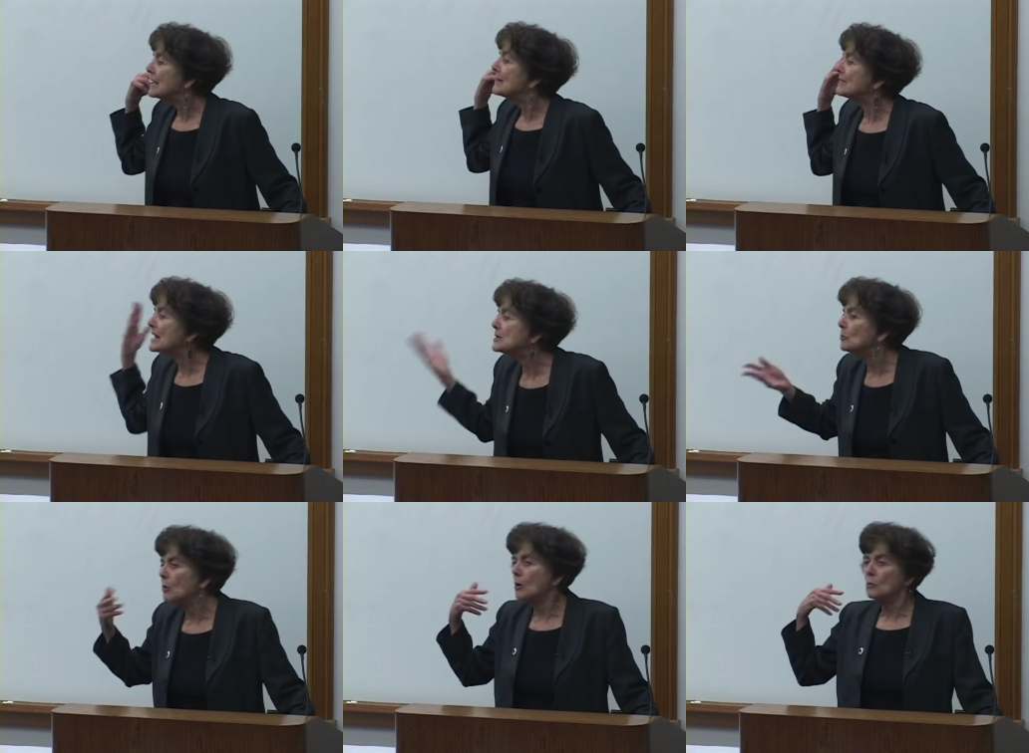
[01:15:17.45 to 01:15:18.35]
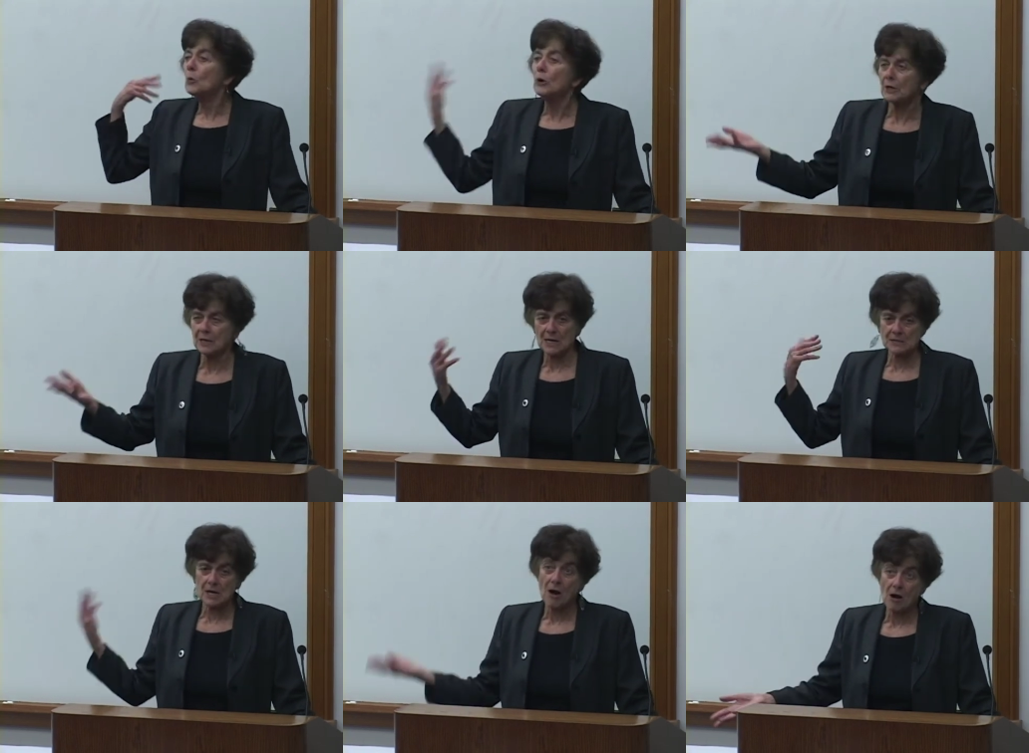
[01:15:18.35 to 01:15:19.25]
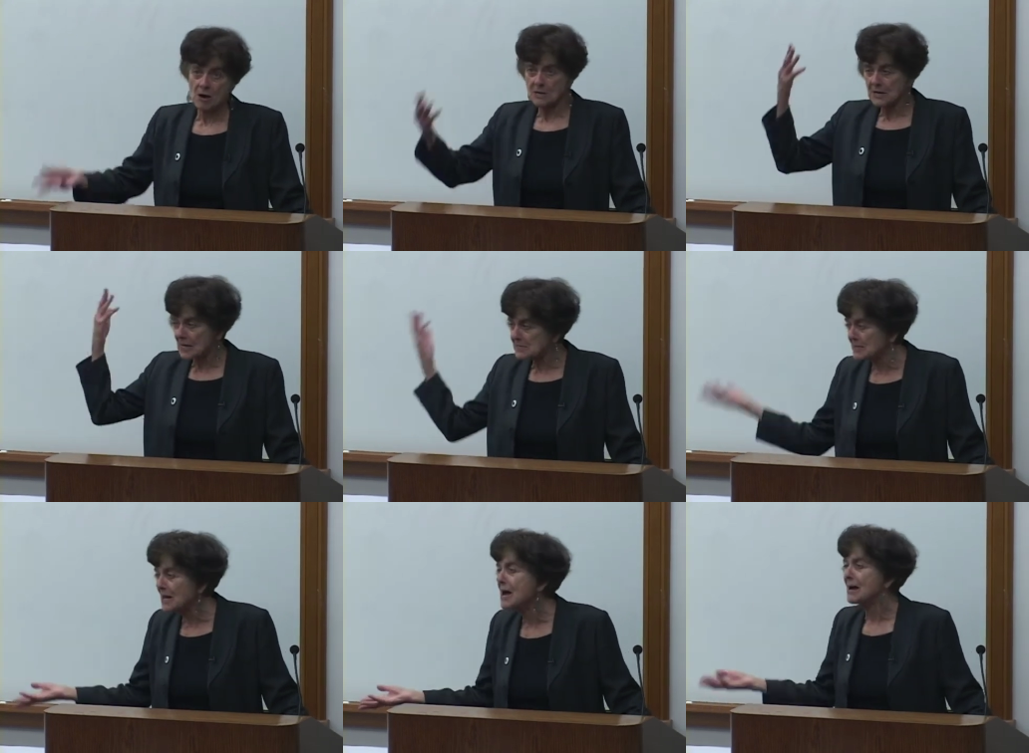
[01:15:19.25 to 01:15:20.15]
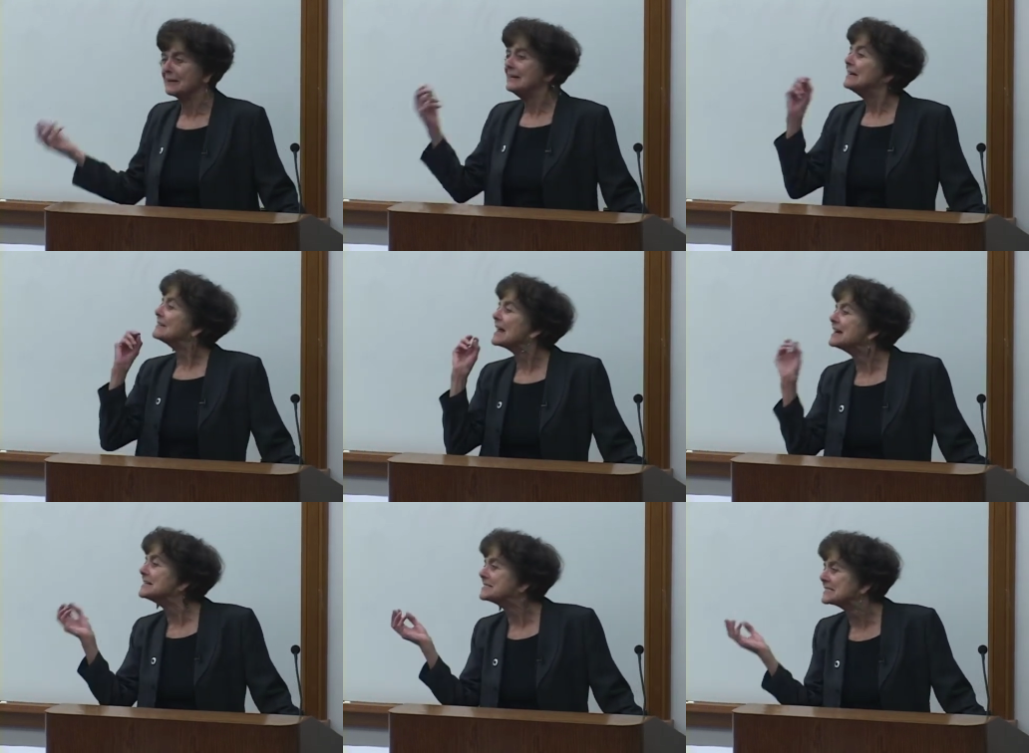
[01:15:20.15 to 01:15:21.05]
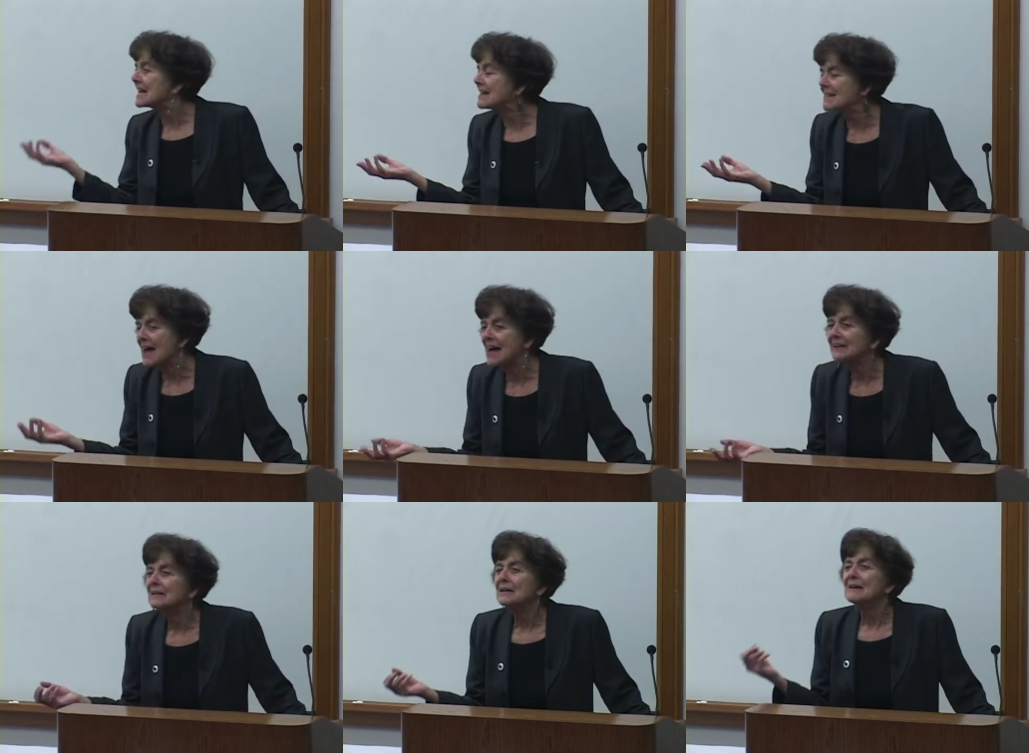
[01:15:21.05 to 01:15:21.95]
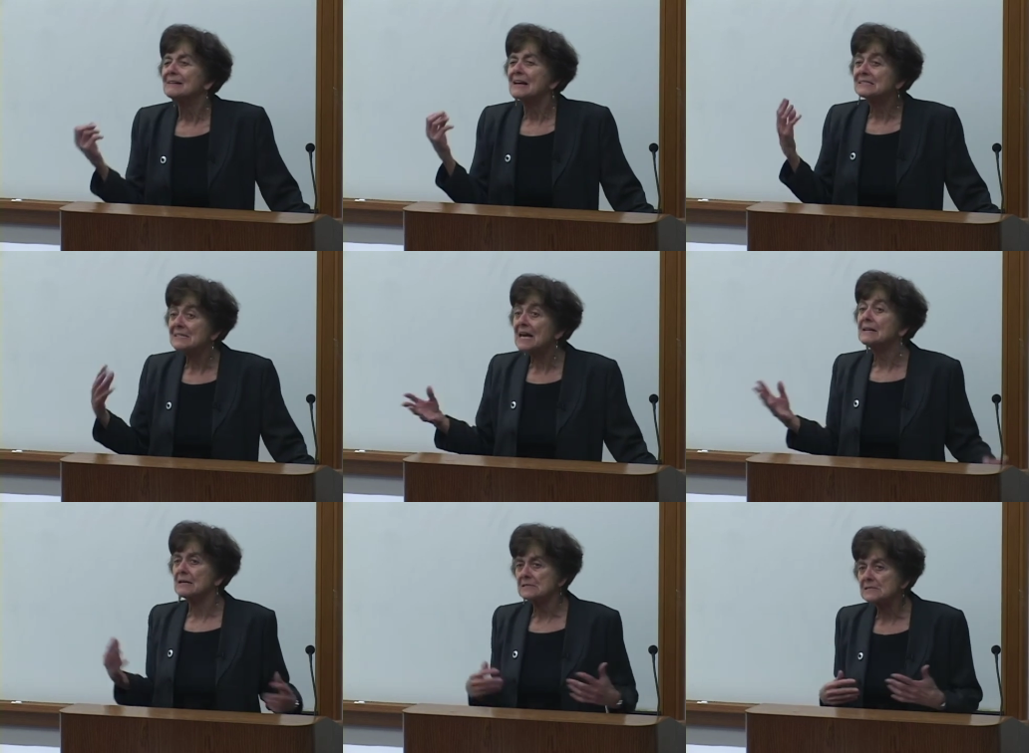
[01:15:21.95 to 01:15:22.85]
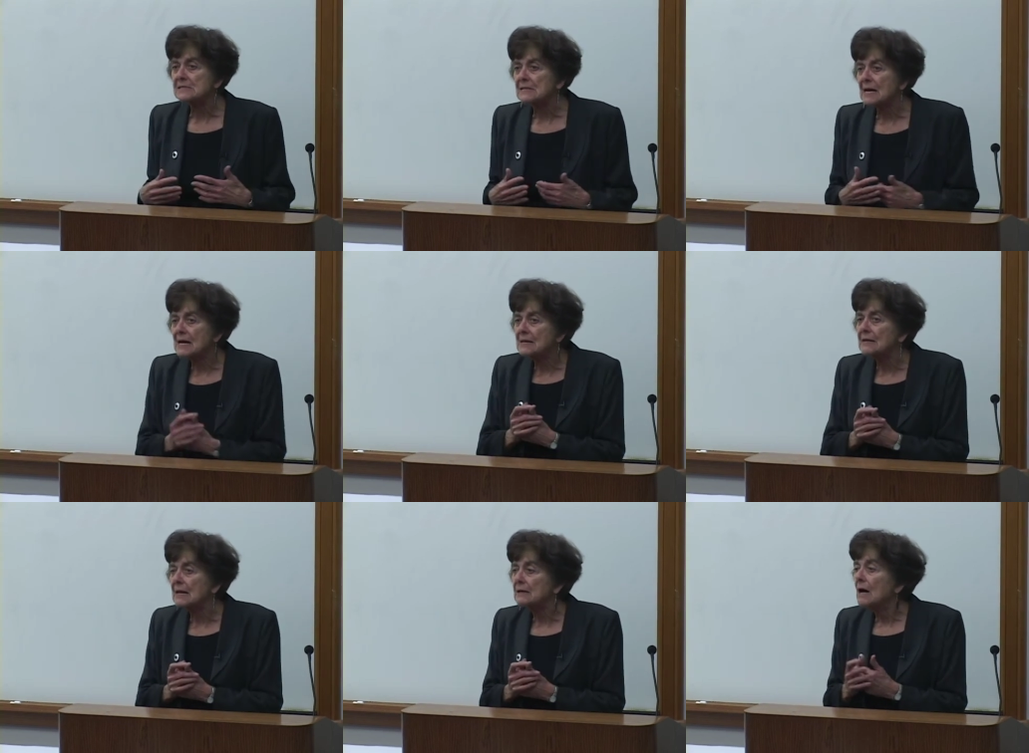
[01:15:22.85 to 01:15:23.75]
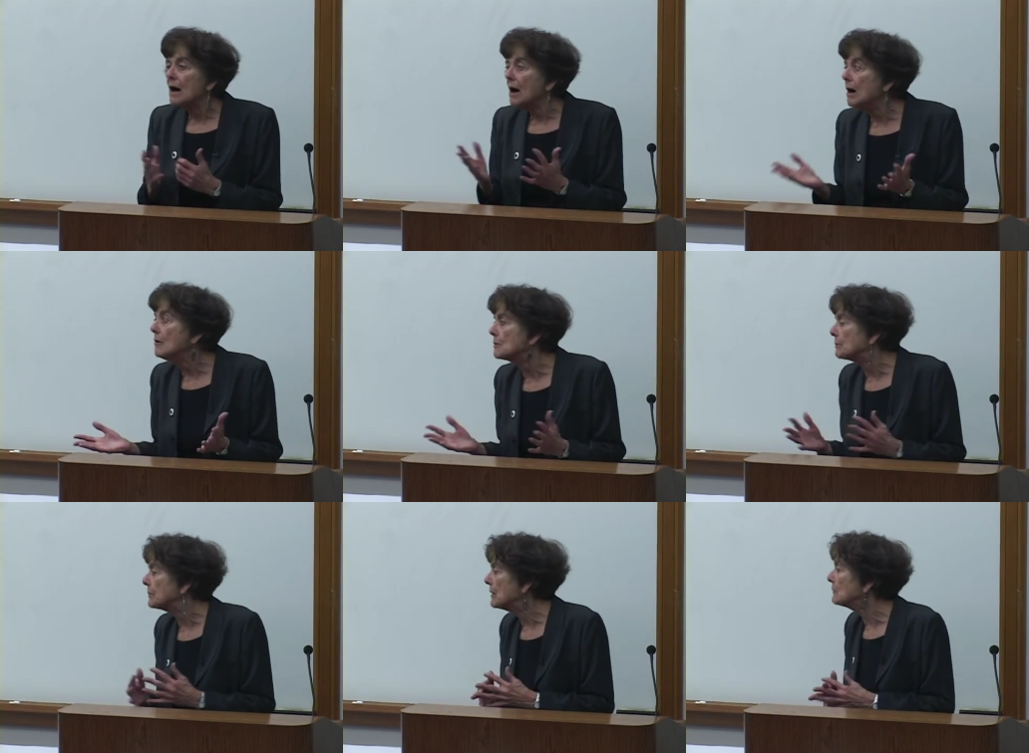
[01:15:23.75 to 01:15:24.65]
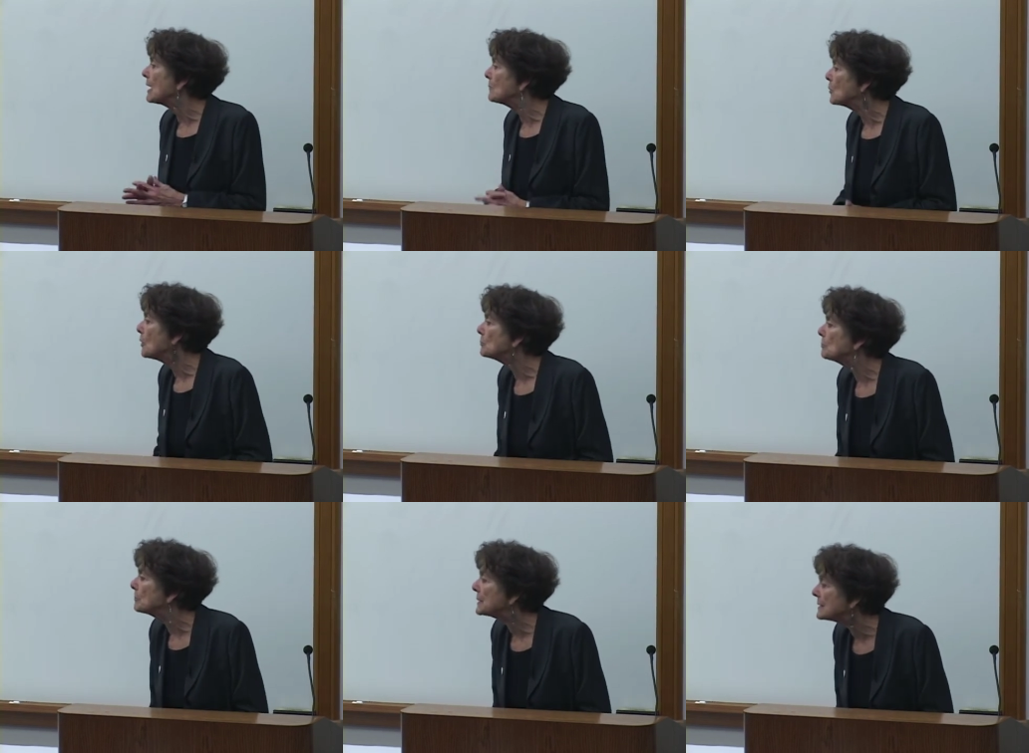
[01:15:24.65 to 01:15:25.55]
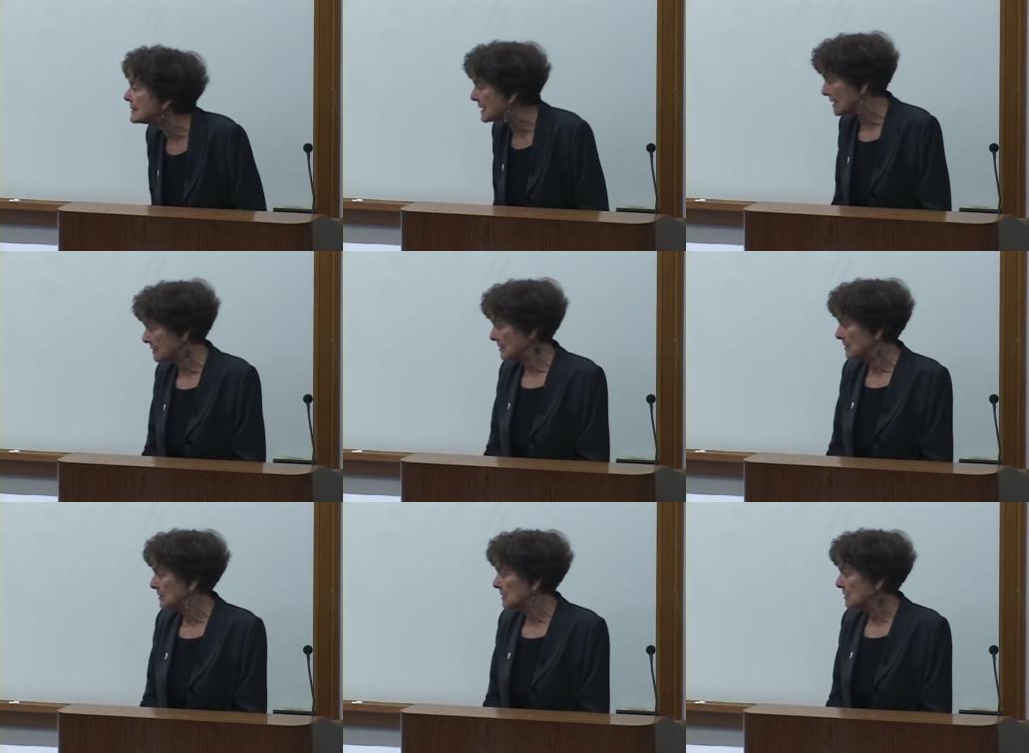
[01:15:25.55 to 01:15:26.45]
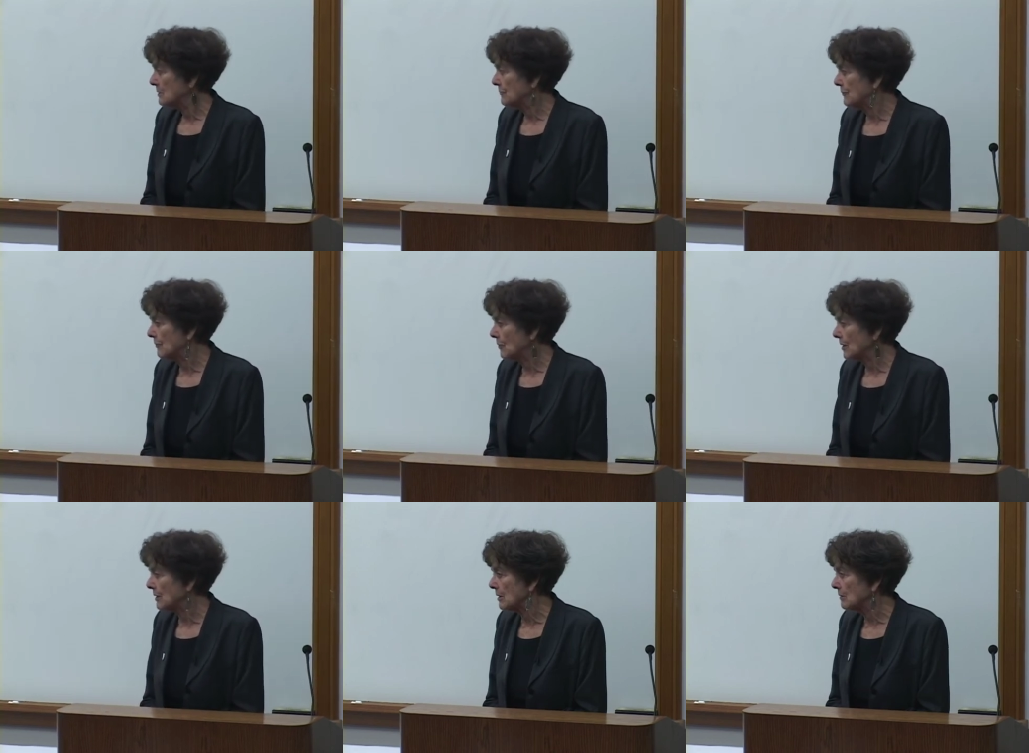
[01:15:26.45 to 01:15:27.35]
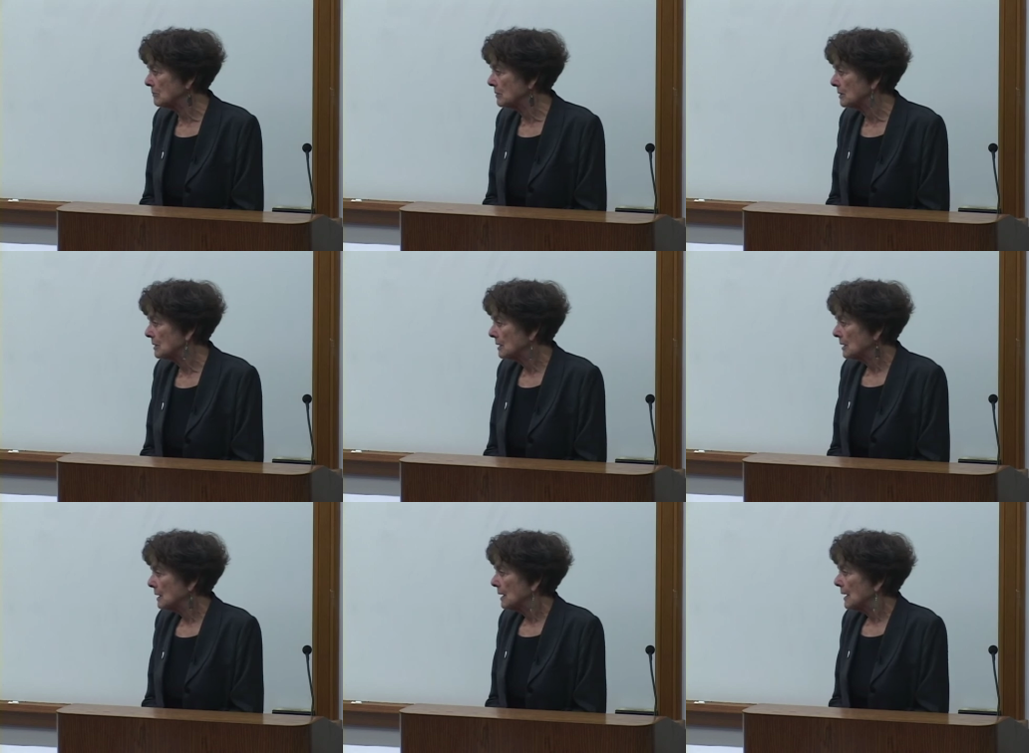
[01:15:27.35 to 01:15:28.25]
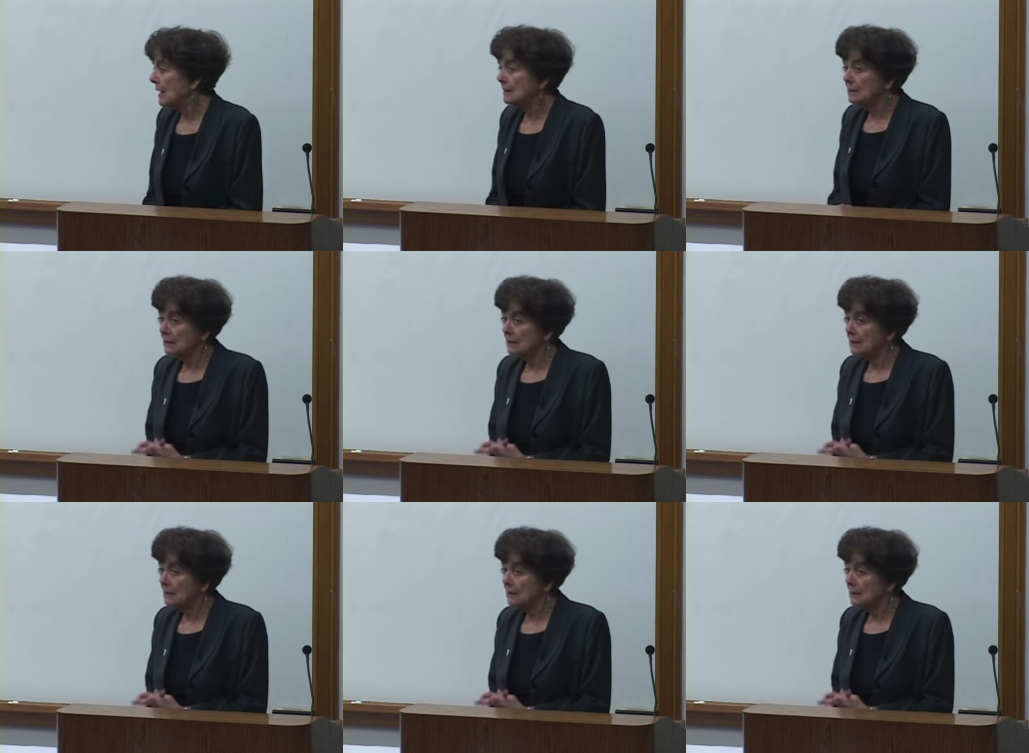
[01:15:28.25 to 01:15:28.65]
then you won't work as hard as long. They didn't say that. They said instead that, oh, the program won't be there for you. And